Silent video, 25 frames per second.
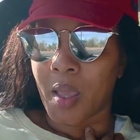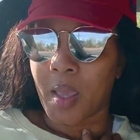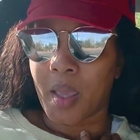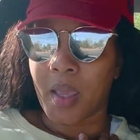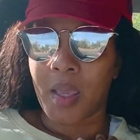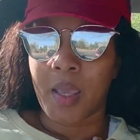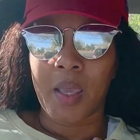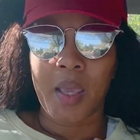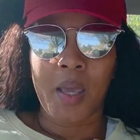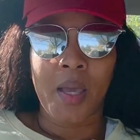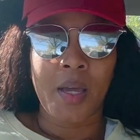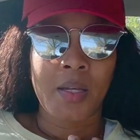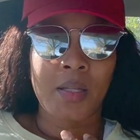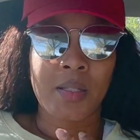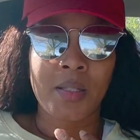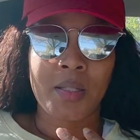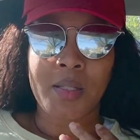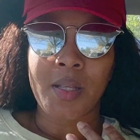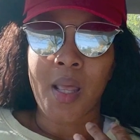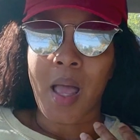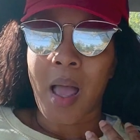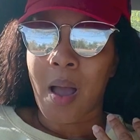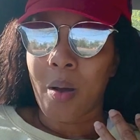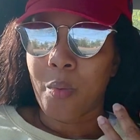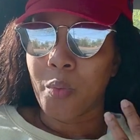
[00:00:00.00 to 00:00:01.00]
and
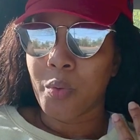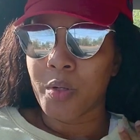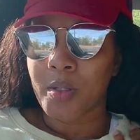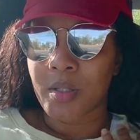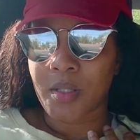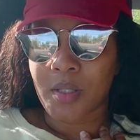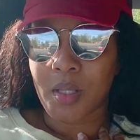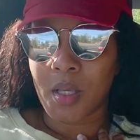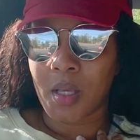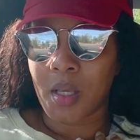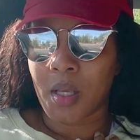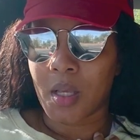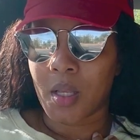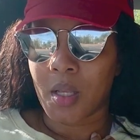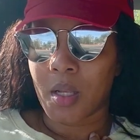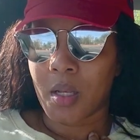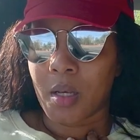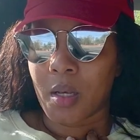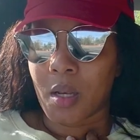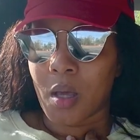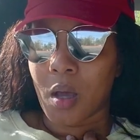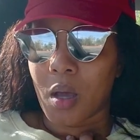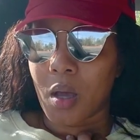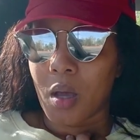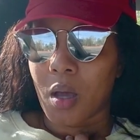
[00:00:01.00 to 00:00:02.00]
i was
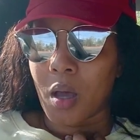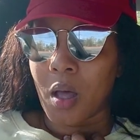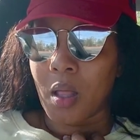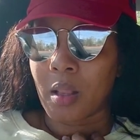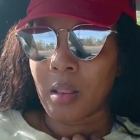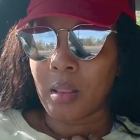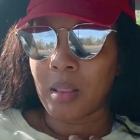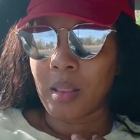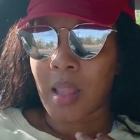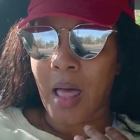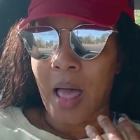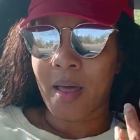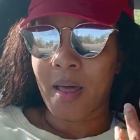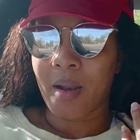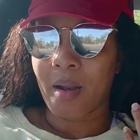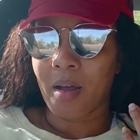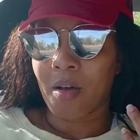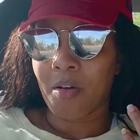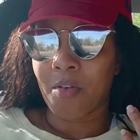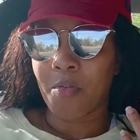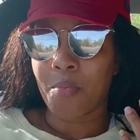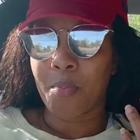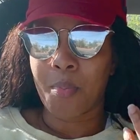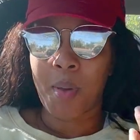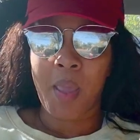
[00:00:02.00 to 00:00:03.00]
in a lot
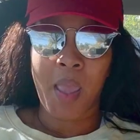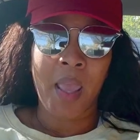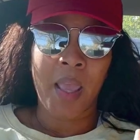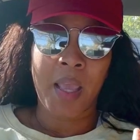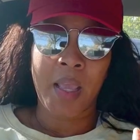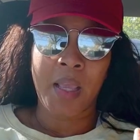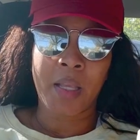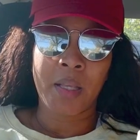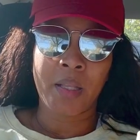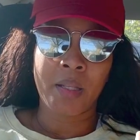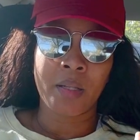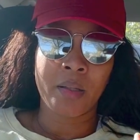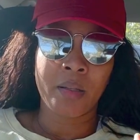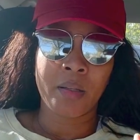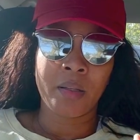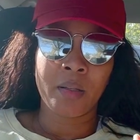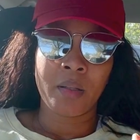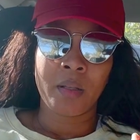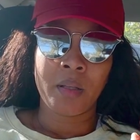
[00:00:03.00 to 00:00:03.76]
of pain